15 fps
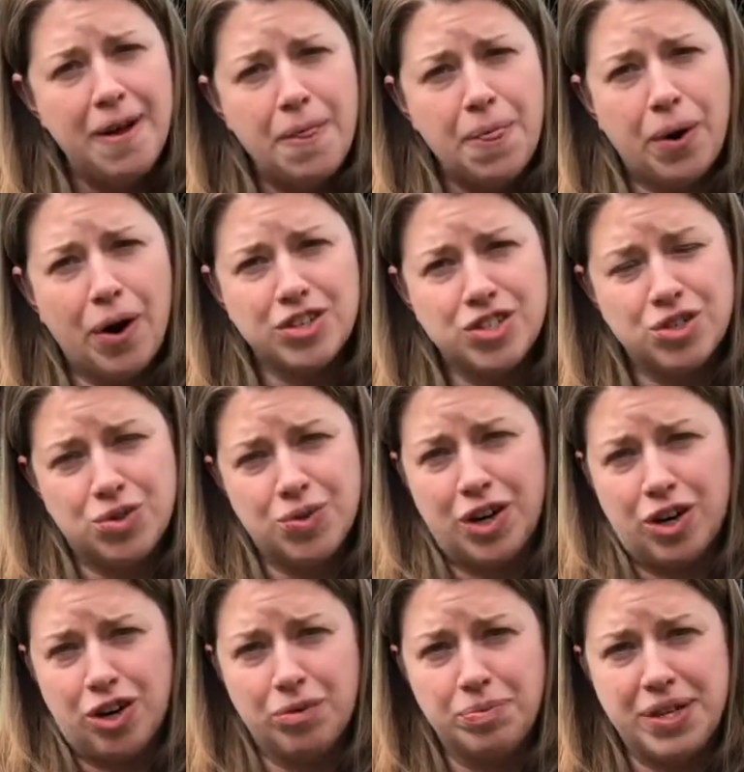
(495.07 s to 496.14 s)
They're also doing
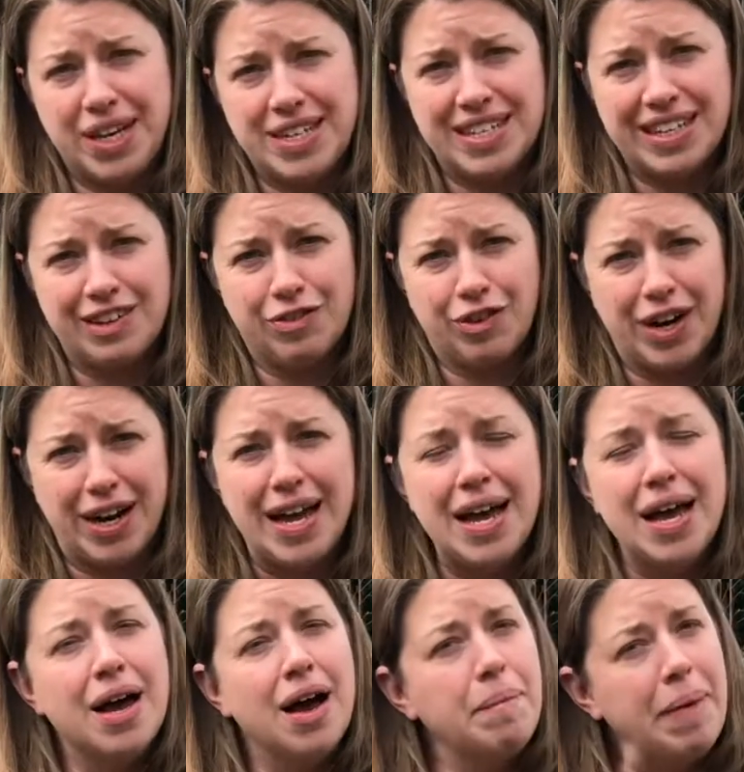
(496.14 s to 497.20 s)
curbside delivery.
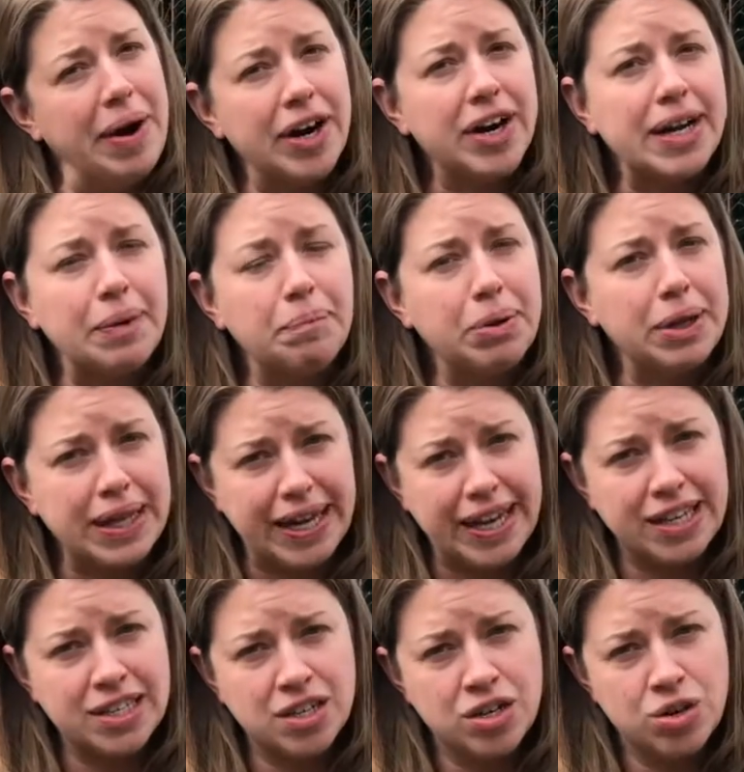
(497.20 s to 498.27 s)
American
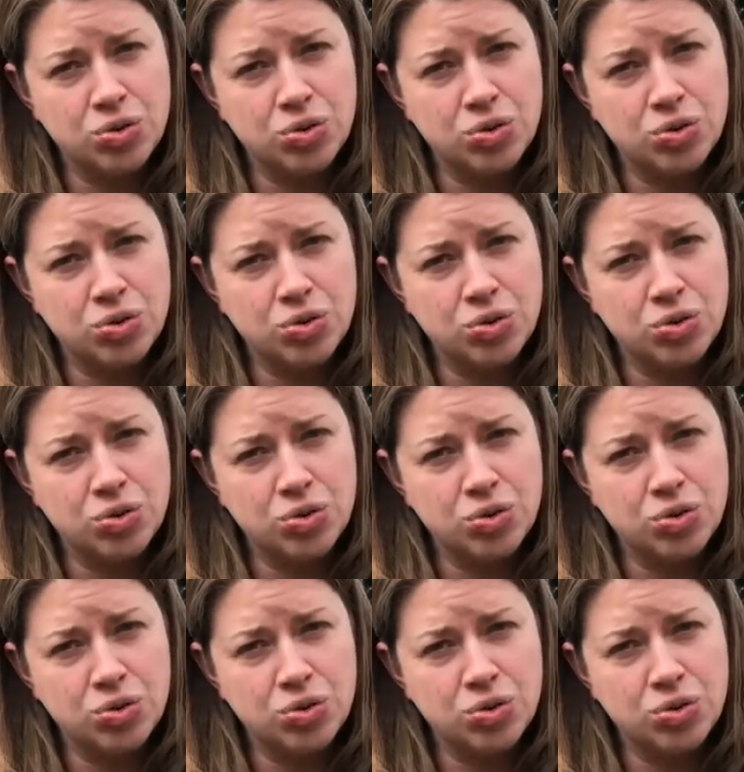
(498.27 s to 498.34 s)
Plant,